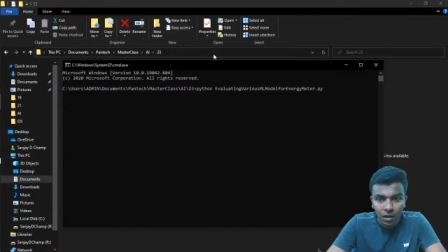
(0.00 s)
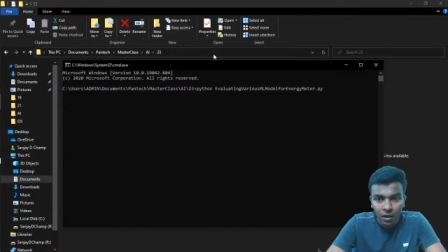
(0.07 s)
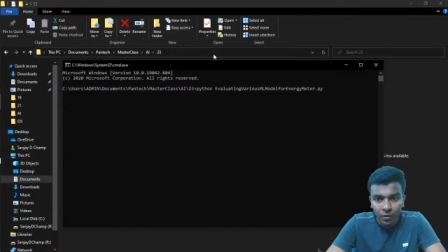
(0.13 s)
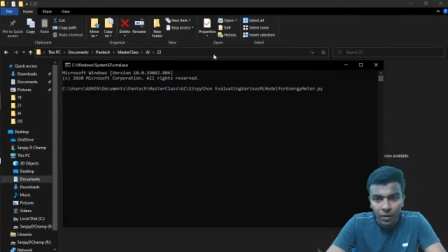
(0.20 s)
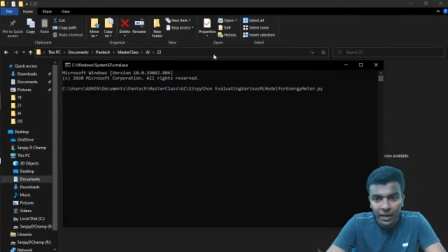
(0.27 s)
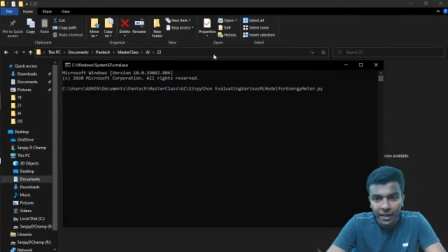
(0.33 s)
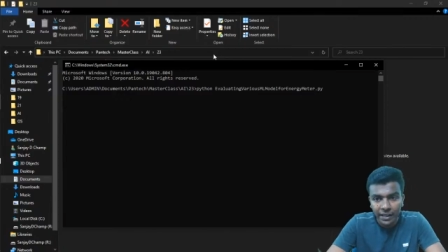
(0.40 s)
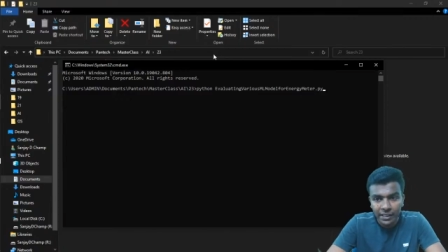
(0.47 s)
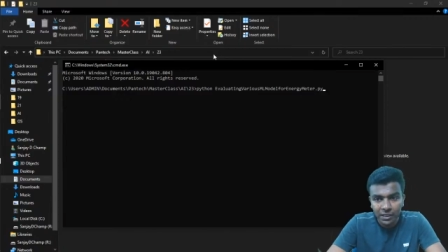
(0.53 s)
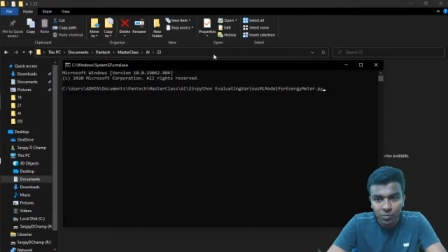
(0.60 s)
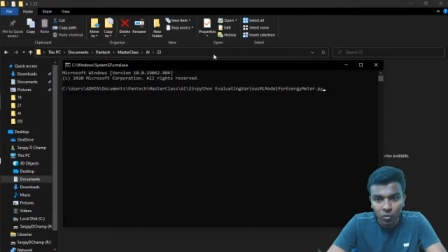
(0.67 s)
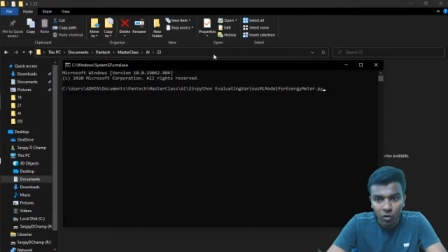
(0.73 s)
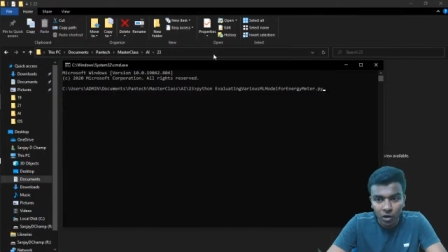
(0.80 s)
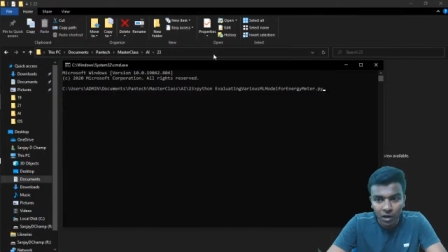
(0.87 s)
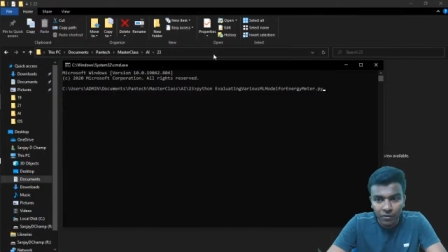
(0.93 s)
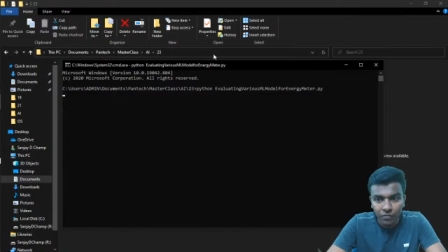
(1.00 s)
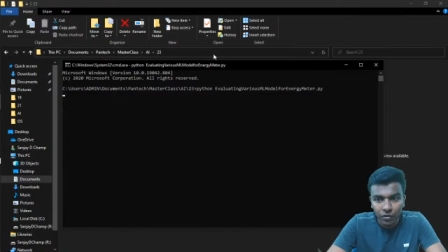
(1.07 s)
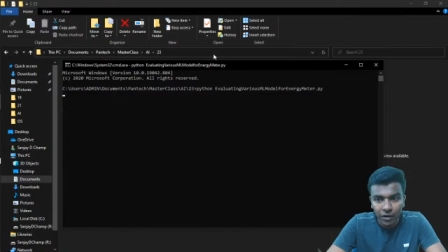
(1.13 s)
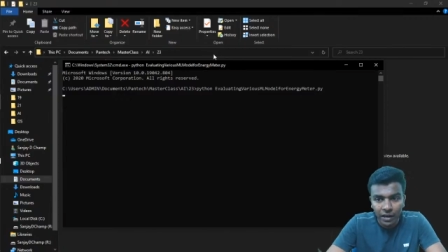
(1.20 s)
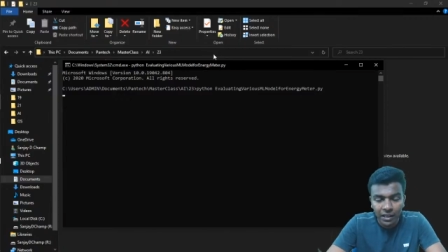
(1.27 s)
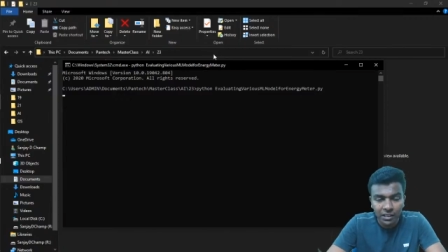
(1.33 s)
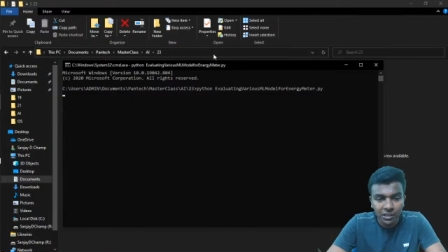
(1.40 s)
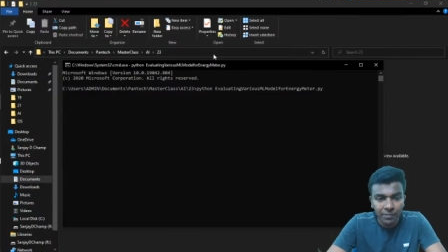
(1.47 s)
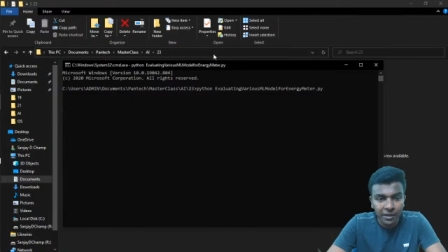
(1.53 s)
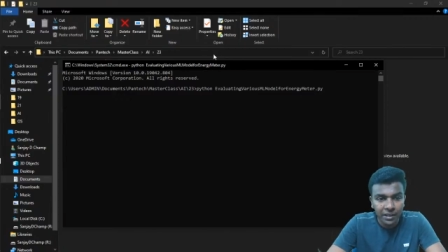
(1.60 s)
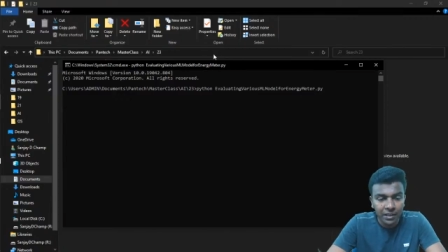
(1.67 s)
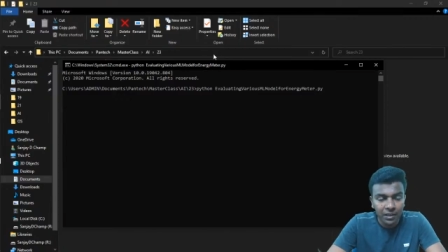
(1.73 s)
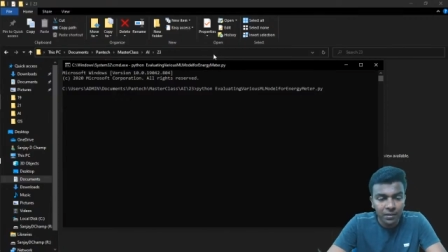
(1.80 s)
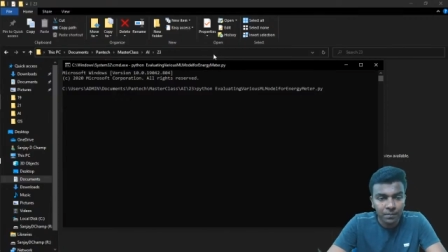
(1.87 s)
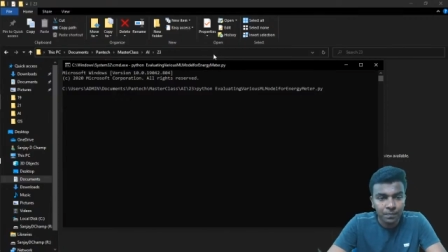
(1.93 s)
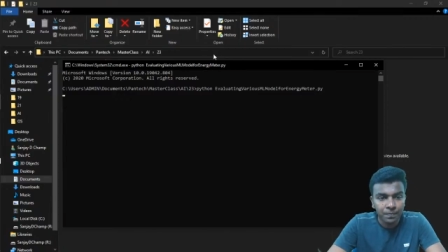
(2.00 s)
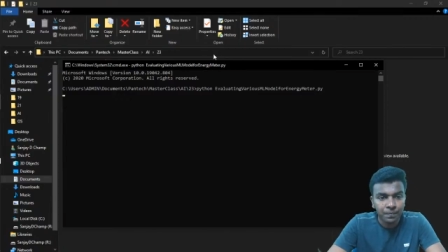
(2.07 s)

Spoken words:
various model for energy meter.